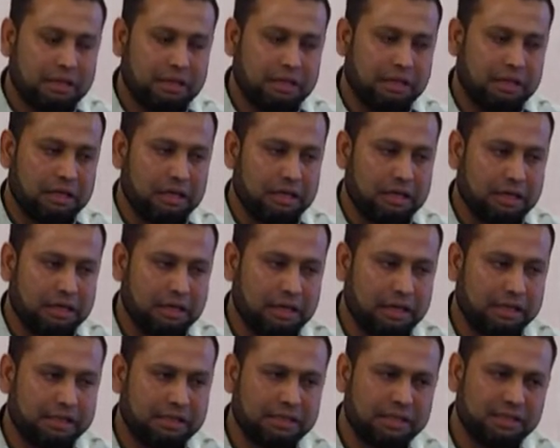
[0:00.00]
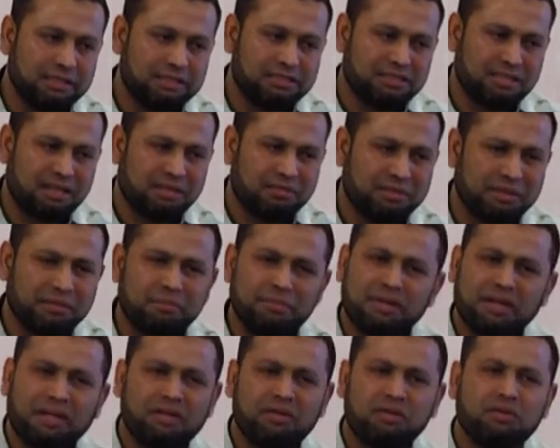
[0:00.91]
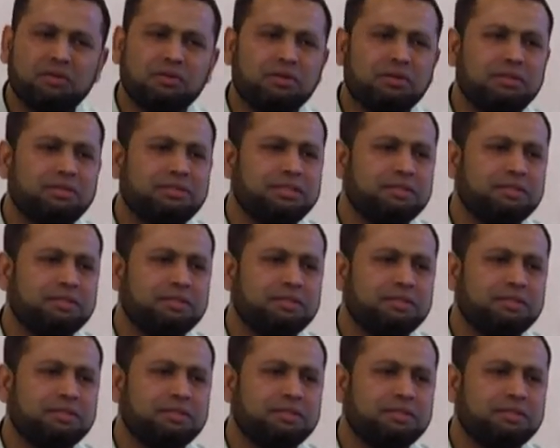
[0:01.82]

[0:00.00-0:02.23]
uh, I think some April, I don't know.